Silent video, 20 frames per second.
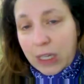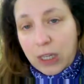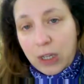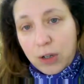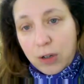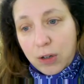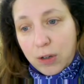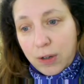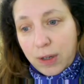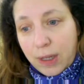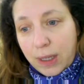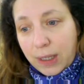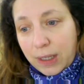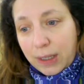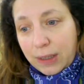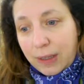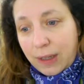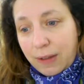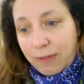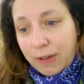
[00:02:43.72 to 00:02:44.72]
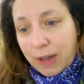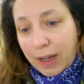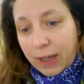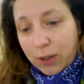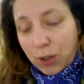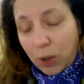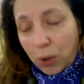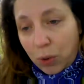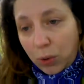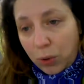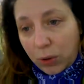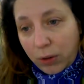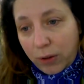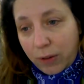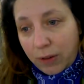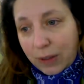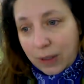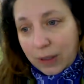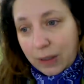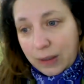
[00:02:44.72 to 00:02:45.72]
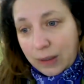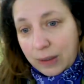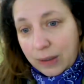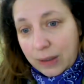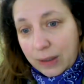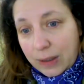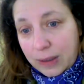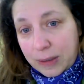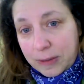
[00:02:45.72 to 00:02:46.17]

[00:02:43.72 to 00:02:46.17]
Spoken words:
here and they've got colds, and